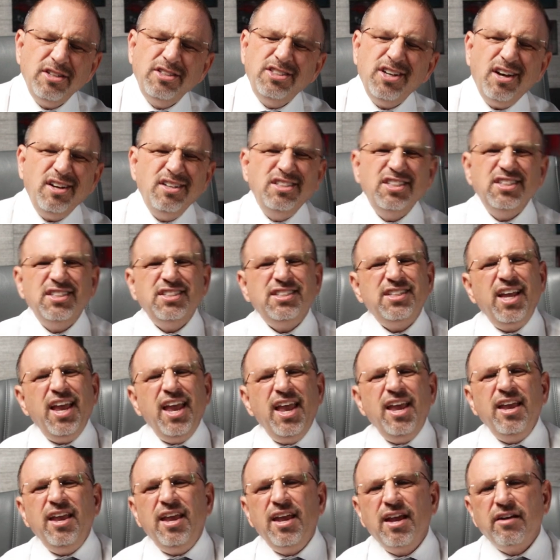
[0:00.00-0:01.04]
What the judge is
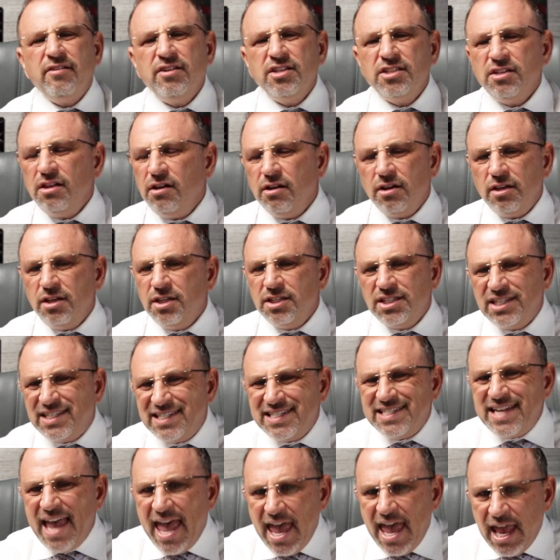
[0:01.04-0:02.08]
saying here is look, you
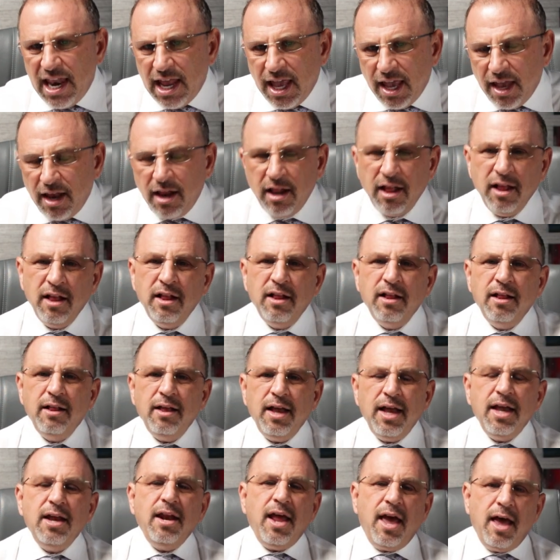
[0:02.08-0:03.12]
said it
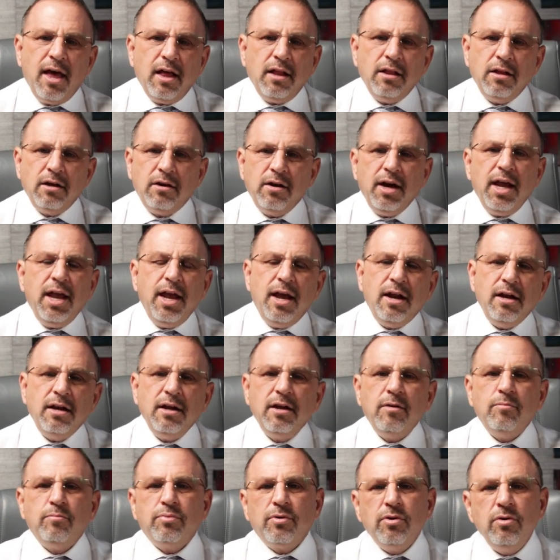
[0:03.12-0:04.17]
in Heller and
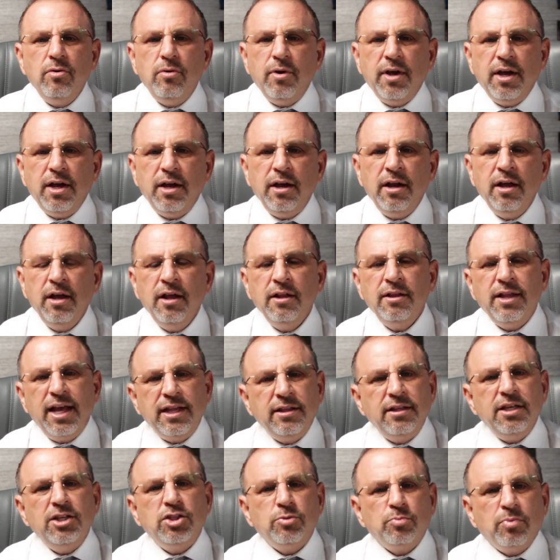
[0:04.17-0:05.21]
in Bruen that
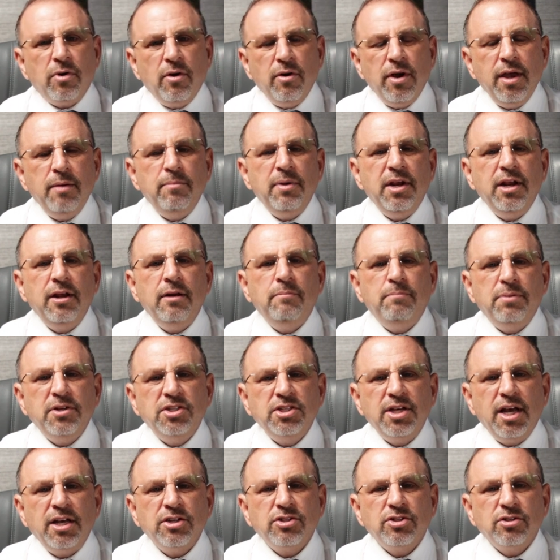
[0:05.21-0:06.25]
these prohibited
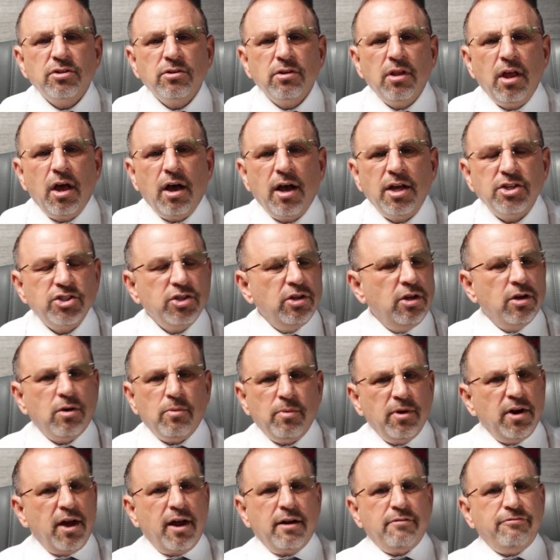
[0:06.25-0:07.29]
possessor laws, look,
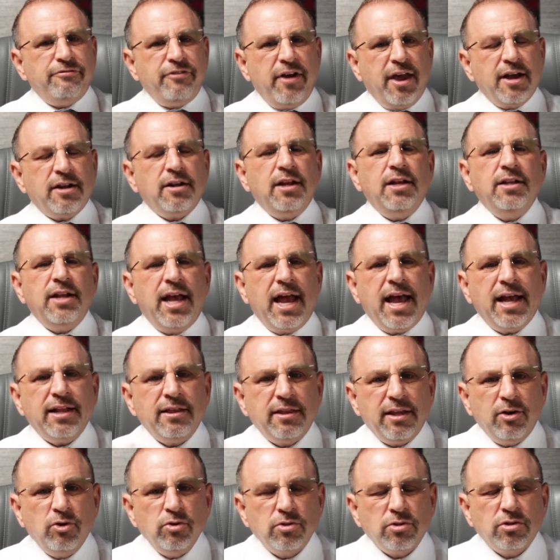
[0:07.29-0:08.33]
we're not affecting that,
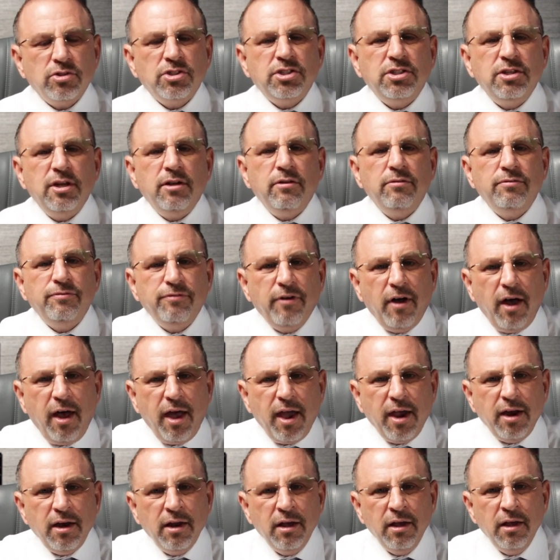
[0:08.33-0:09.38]
those are still
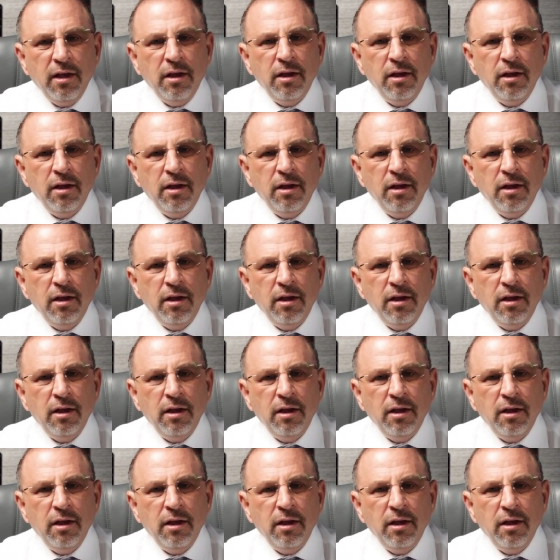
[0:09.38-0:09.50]
fine.